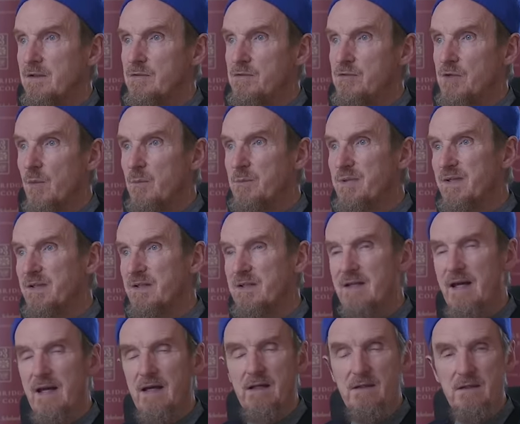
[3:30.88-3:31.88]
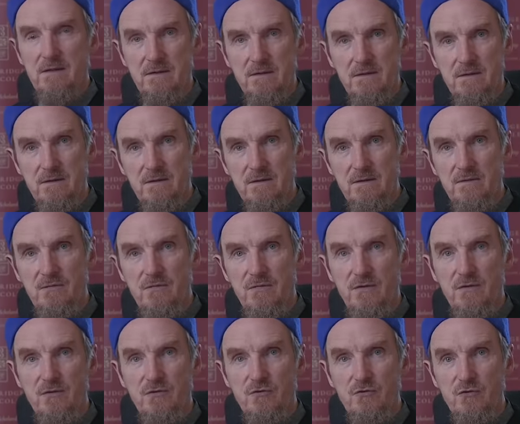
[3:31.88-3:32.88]
jumping deck of
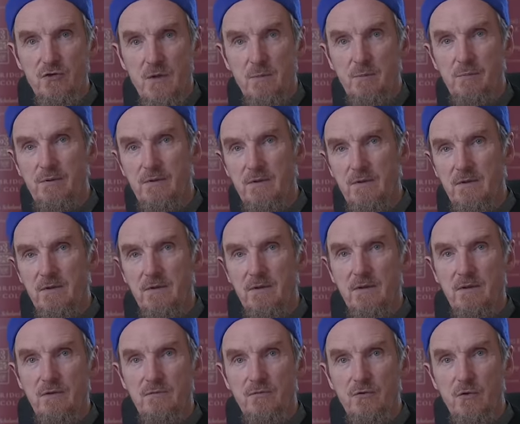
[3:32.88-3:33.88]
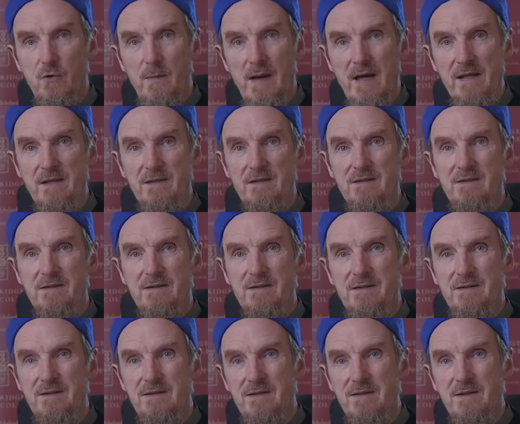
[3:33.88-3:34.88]
this ship of
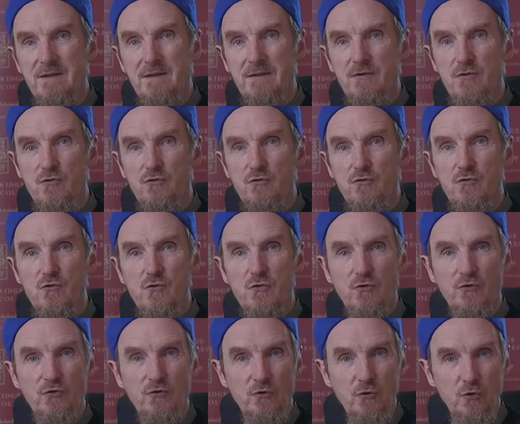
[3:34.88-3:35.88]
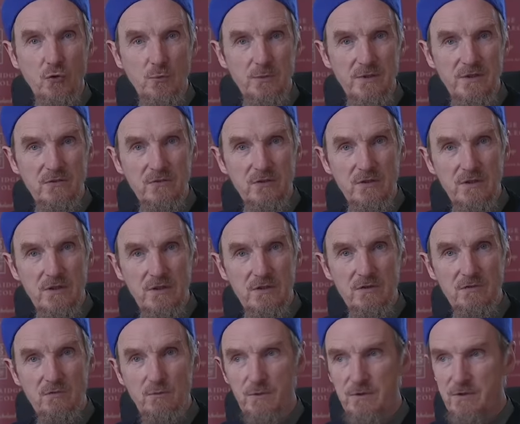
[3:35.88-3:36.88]
humanity through the stormy seas
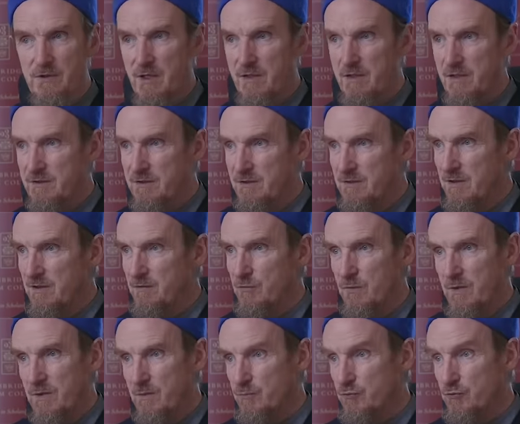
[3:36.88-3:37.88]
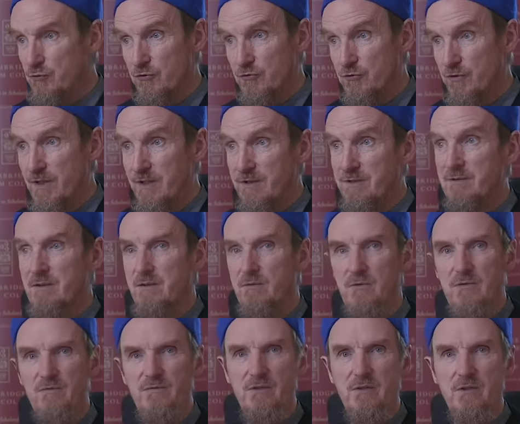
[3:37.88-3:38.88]
of modernity, as we progress,
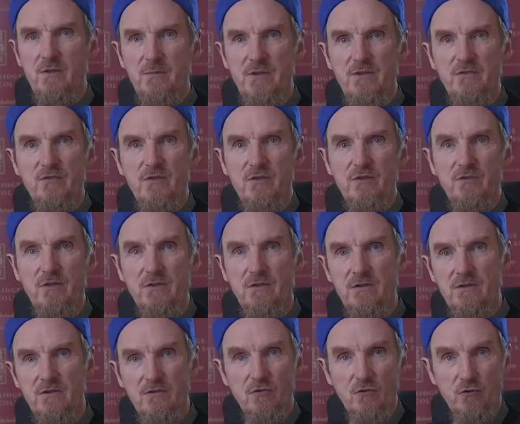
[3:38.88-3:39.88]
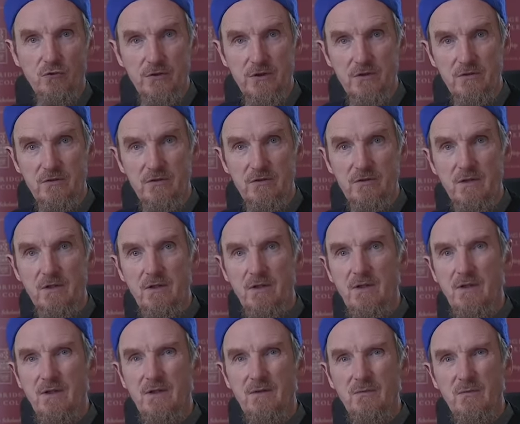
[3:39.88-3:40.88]
we feel a bit seasick, disoriented.
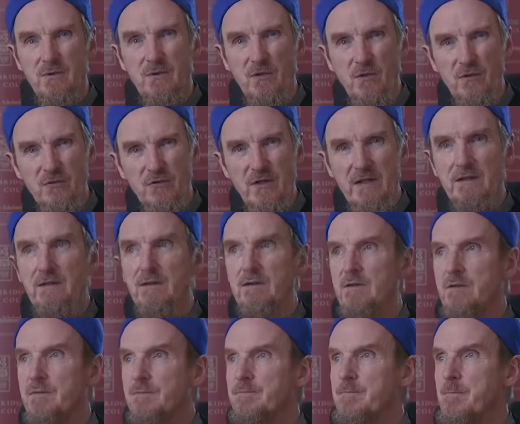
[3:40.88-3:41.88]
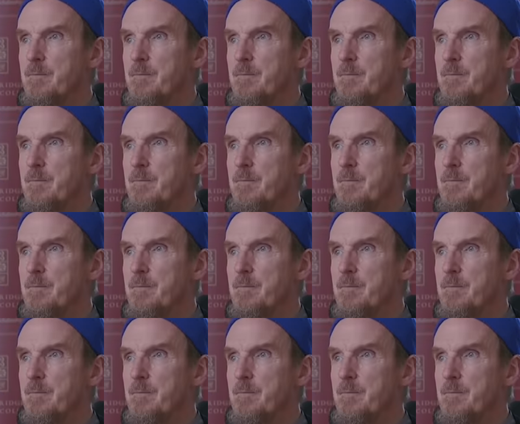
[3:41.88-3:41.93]
We're not settled.